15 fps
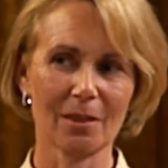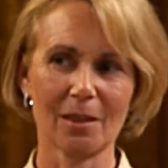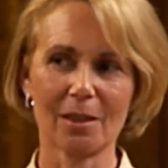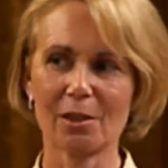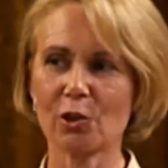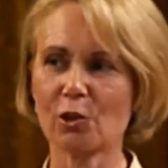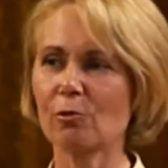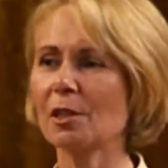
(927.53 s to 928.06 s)
And
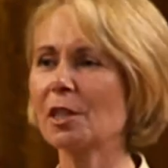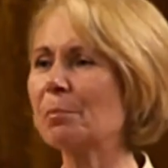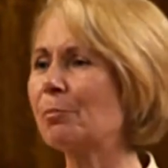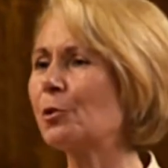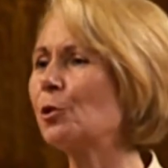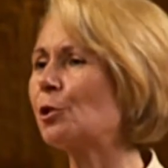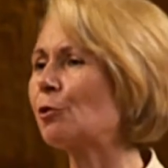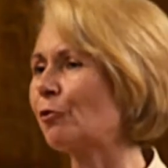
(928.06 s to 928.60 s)
there's a really
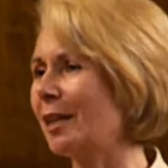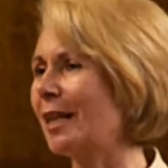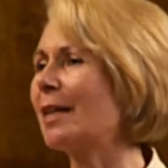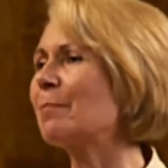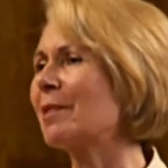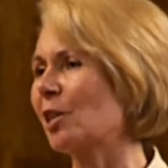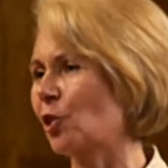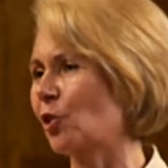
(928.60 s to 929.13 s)
beautiful
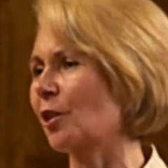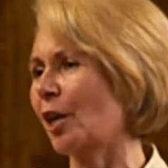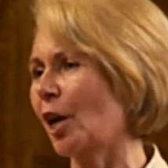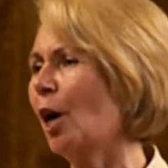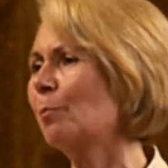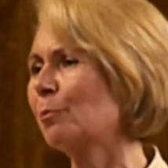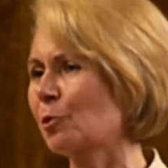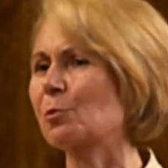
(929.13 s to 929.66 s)
image that
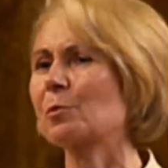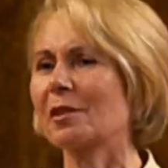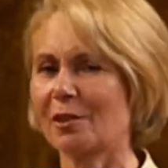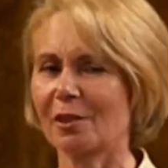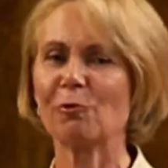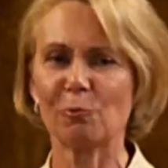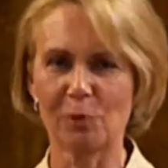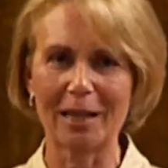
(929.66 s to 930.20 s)
comes with
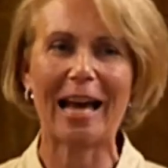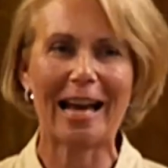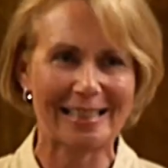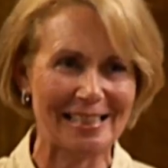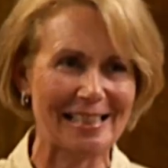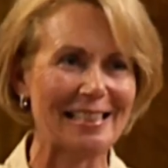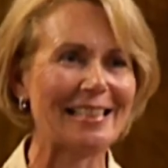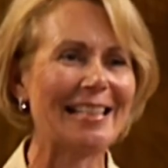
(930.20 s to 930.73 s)

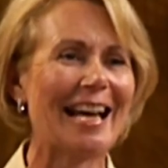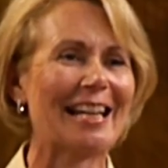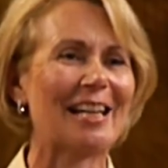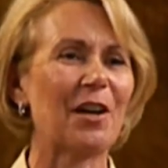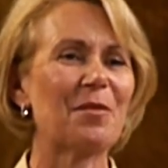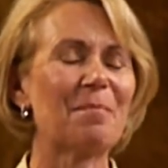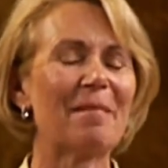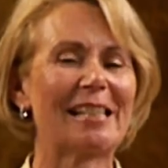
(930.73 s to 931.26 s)
relax and let
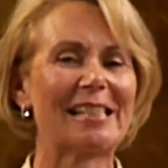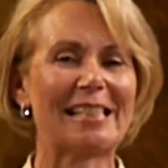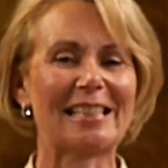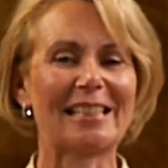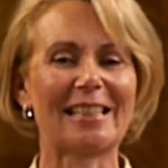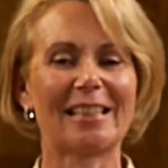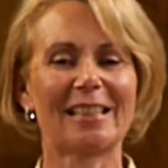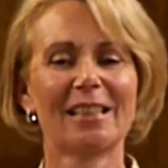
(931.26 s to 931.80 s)
go
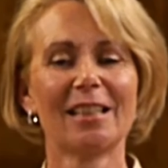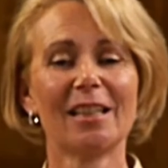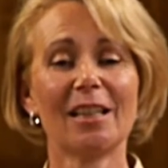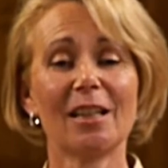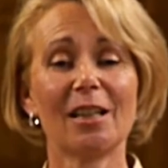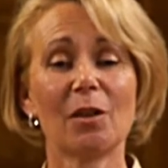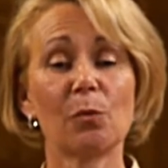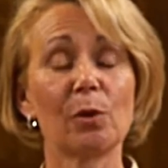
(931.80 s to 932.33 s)
mentally,
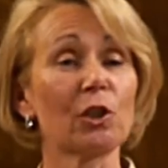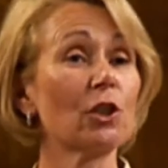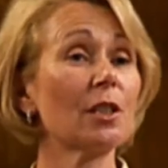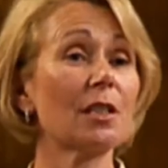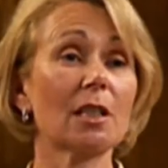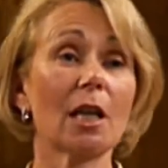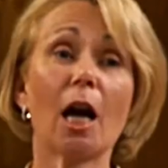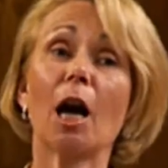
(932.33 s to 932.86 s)
which
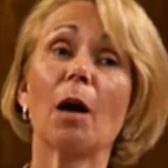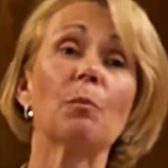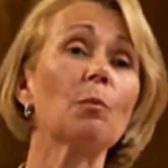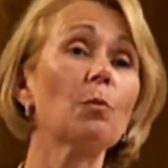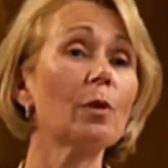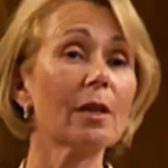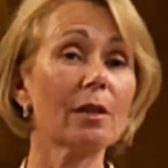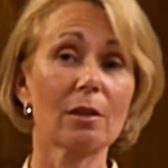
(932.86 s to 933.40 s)
is come
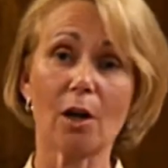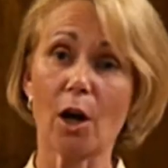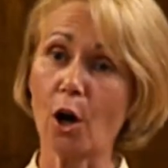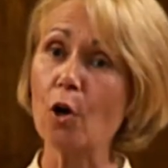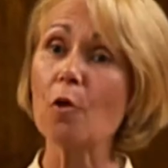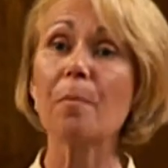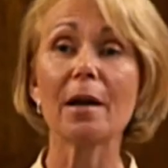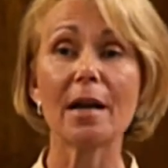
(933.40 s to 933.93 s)
with
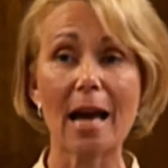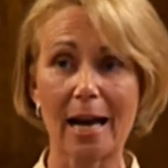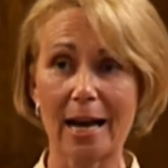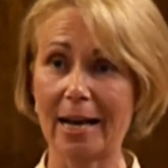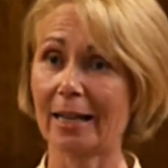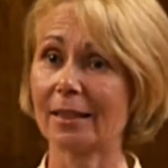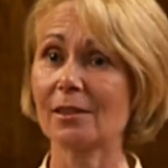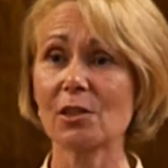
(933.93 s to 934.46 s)
open
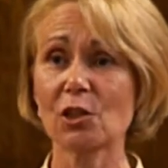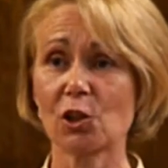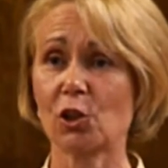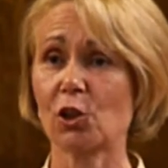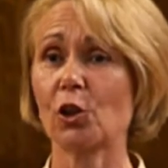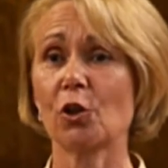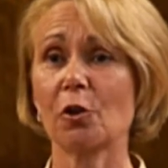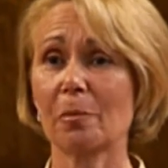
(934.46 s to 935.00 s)
hands to
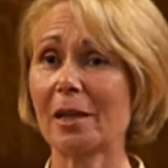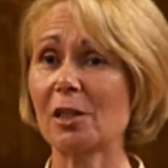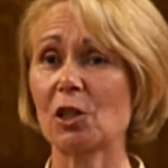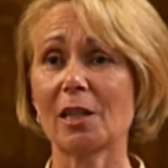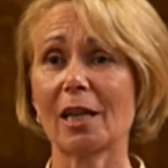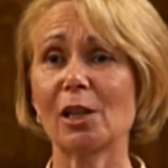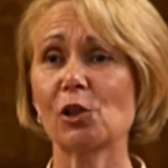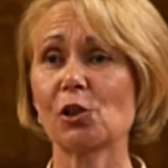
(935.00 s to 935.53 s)
your
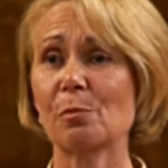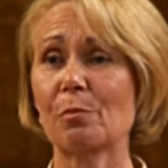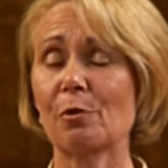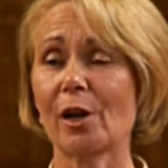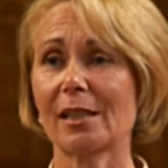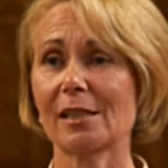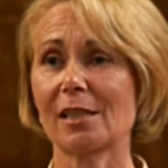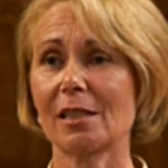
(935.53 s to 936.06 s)
meditation
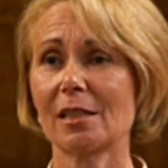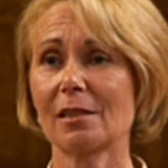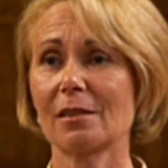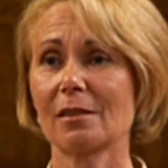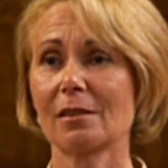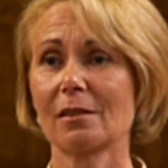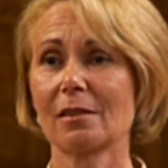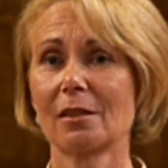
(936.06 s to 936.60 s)

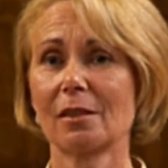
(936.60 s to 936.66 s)
practice,